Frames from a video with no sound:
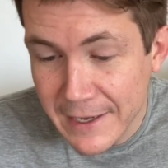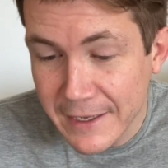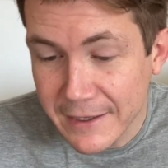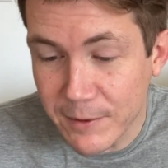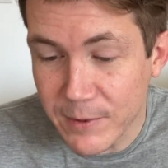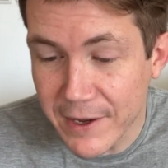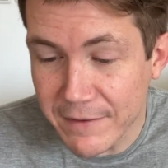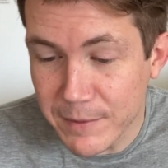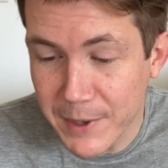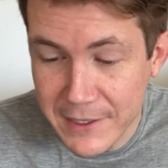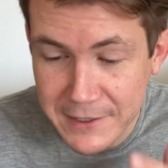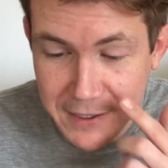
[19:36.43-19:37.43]
Then we have the
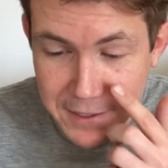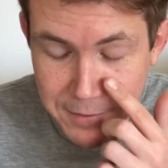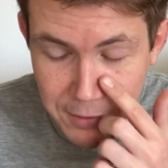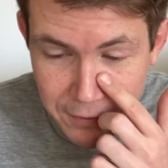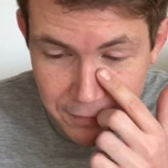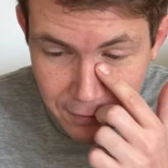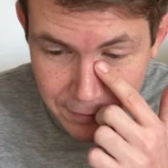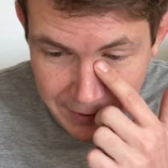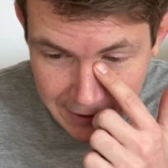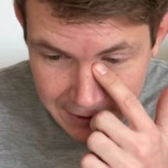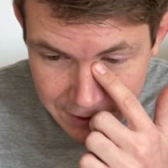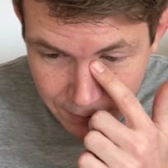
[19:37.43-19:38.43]
Pisces moon
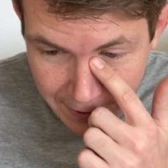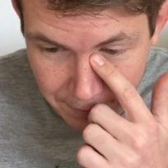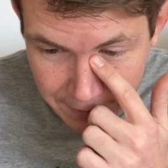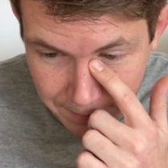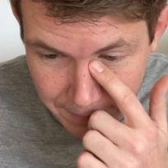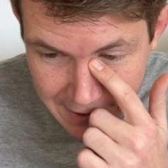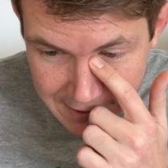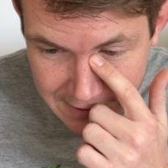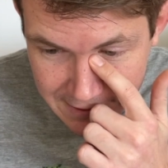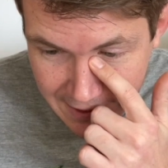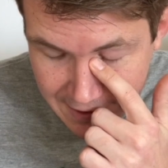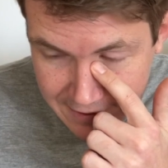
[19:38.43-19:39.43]
forming a square with Mars and
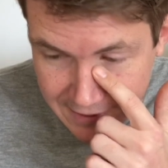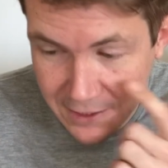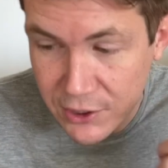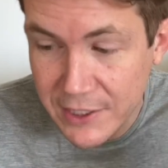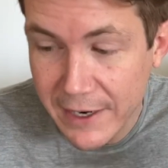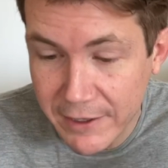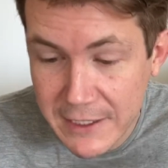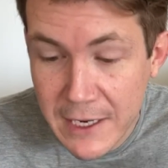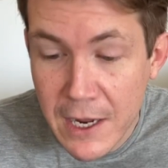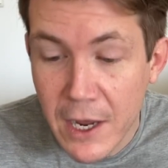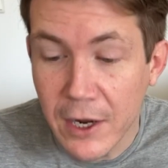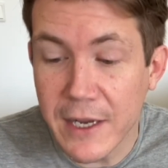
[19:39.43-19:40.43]
Sagittarius.
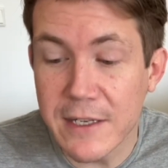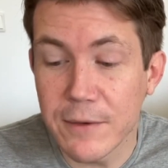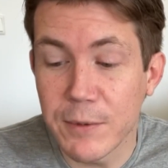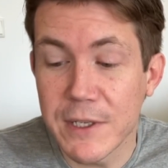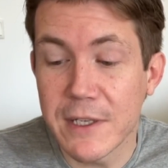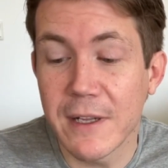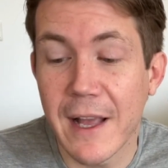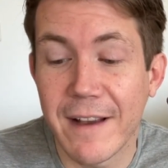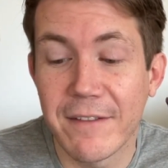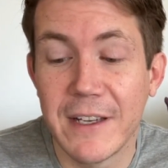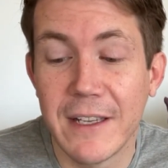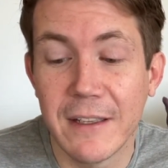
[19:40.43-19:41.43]
Okay, so we still
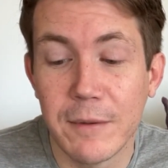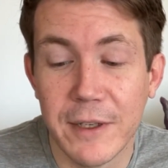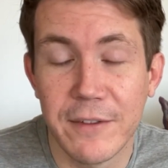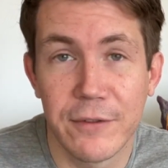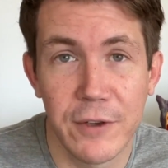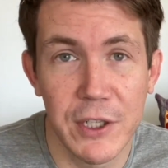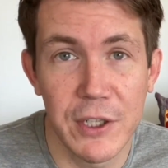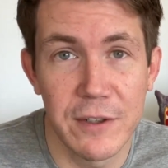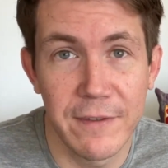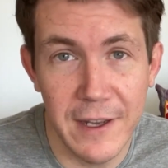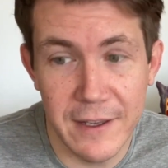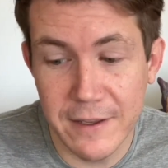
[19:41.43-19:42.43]
have a little bit of friction
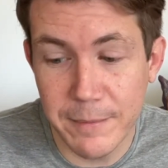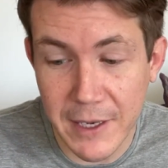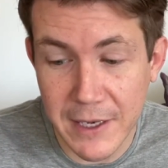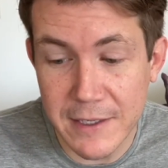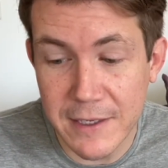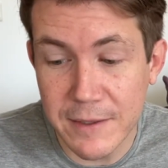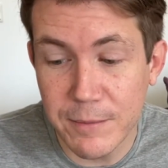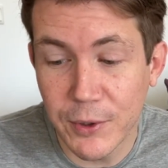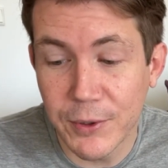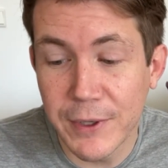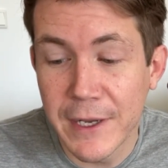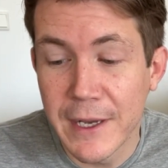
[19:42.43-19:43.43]
via the Pisces
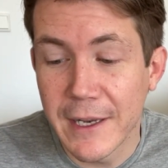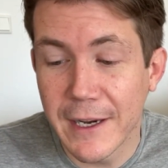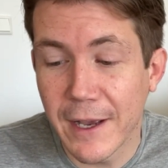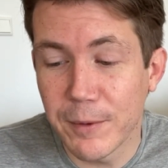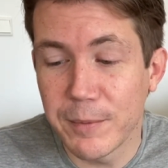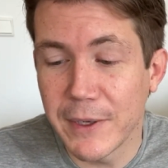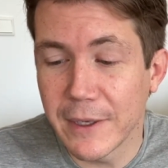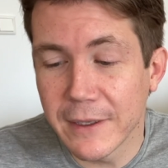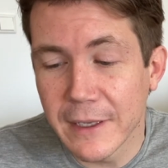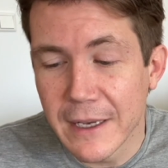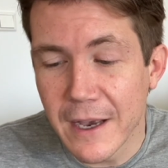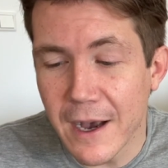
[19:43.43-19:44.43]
moon, now
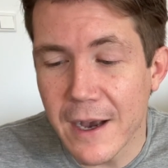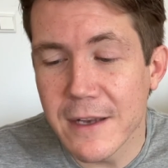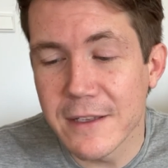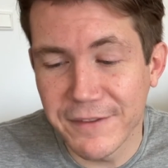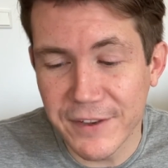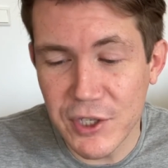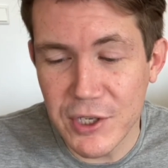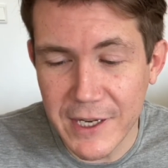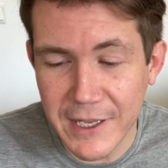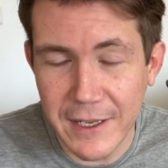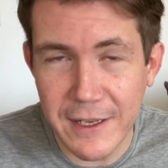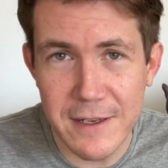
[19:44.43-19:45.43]
being
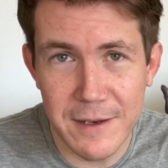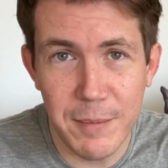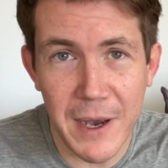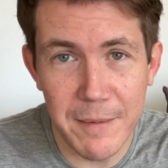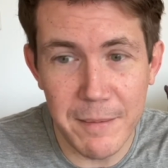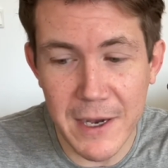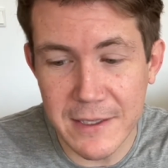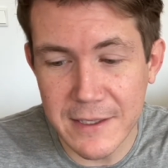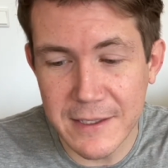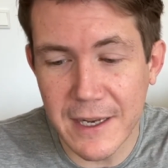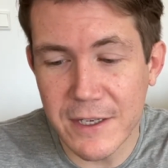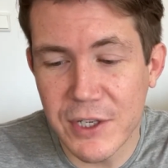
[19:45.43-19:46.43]
artificially heated by Mars and
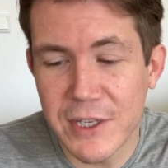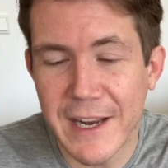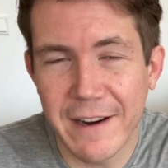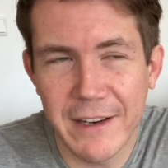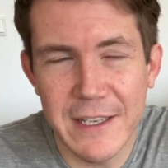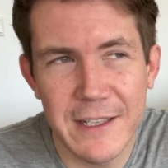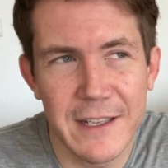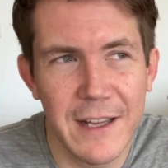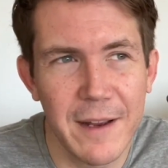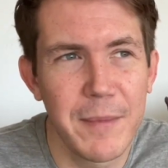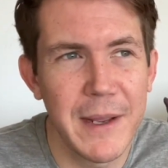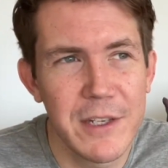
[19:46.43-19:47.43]
Sagittarius, and
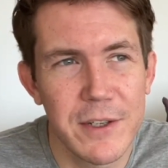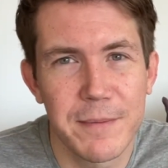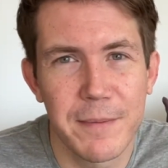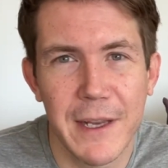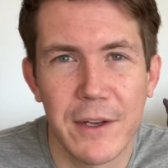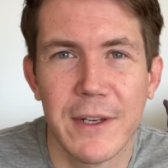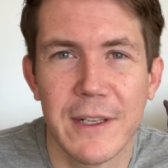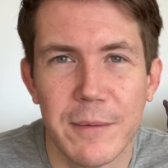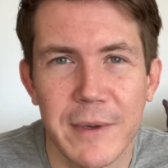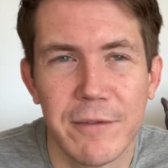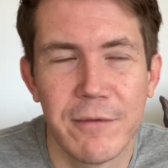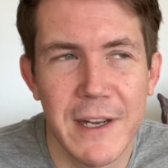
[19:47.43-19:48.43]
that may just make you a little
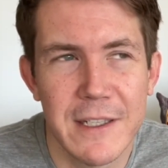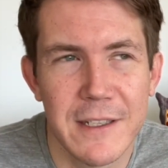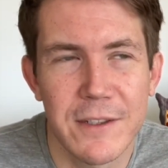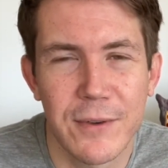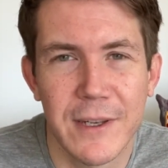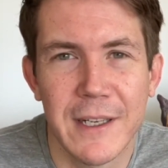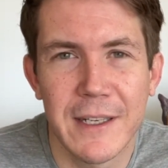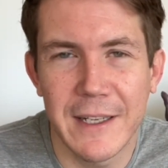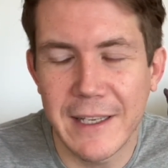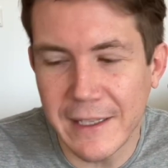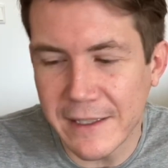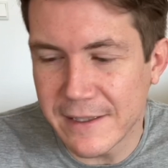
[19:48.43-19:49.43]
bit restless or ill at
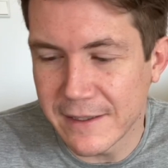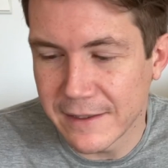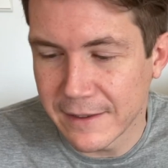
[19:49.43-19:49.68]
ease.